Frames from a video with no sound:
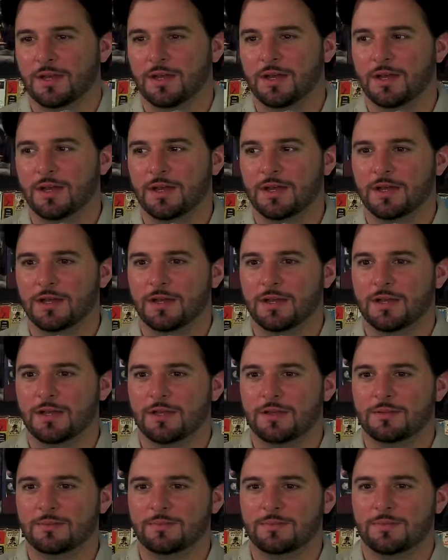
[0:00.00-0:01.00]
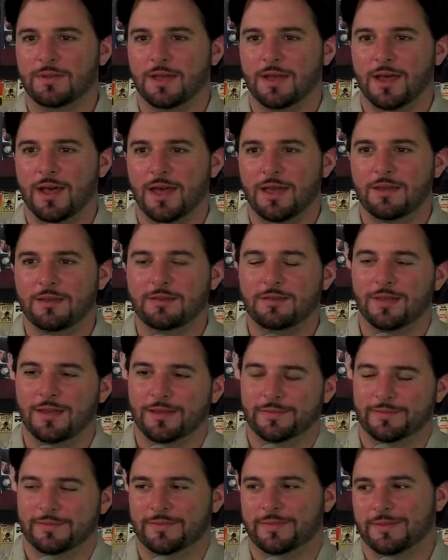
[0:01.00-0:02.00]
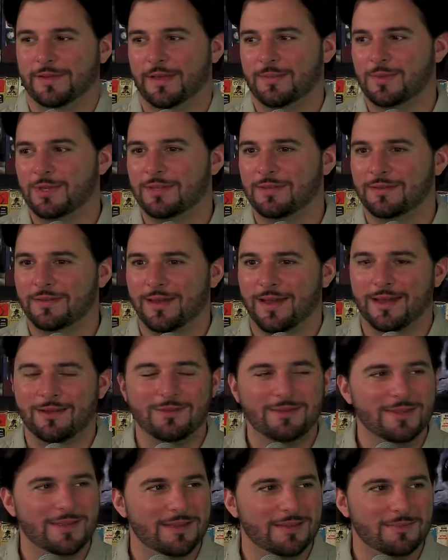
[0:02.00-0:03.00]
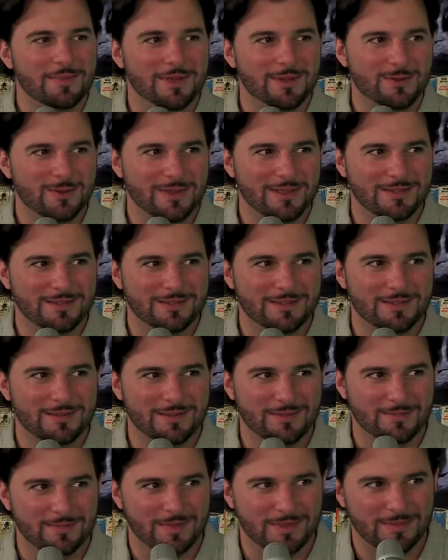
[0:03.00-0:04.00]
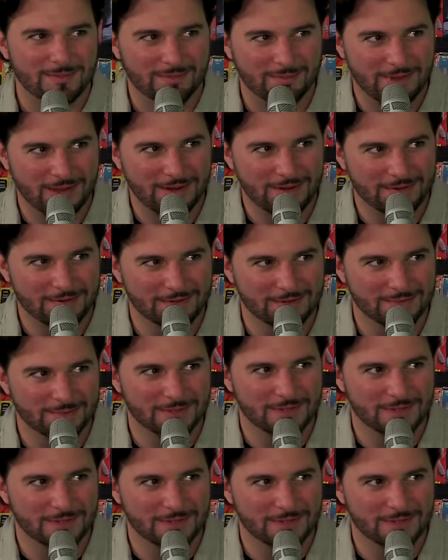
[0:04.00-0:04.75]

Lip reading: I mean, I don't think Michael Keaton's going to embarrass